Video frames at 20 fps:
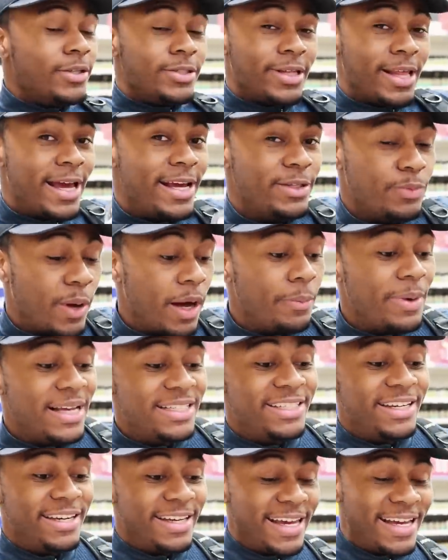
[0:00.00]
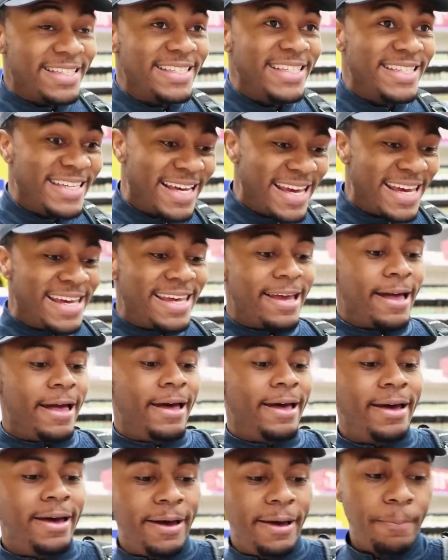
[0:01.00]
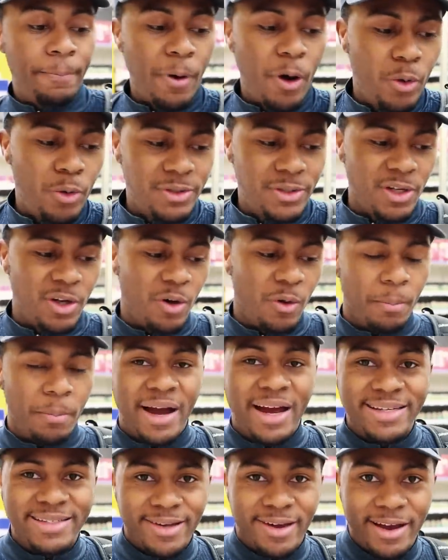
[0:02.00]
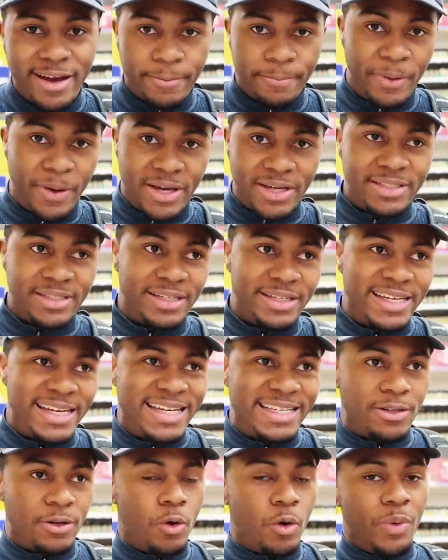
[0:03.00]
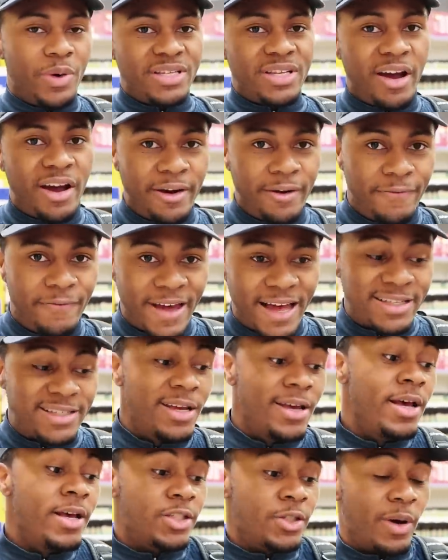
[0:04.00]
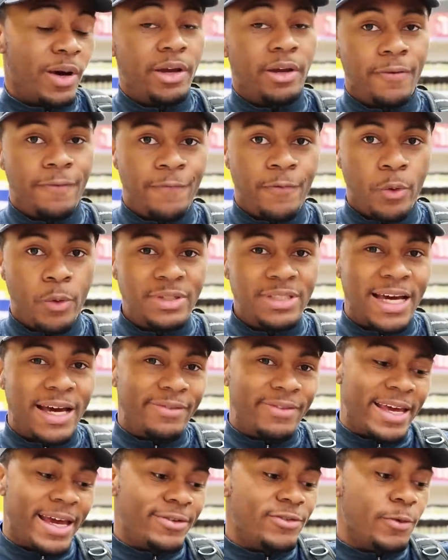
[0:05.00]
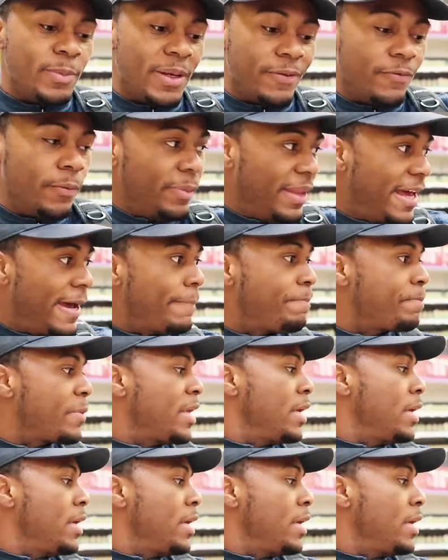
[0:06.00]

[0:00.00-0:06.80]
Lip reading: So that is what I'm actually going to get today. Also, my diet personally isn't always high in fat, so I can afford to have the extra bit from that.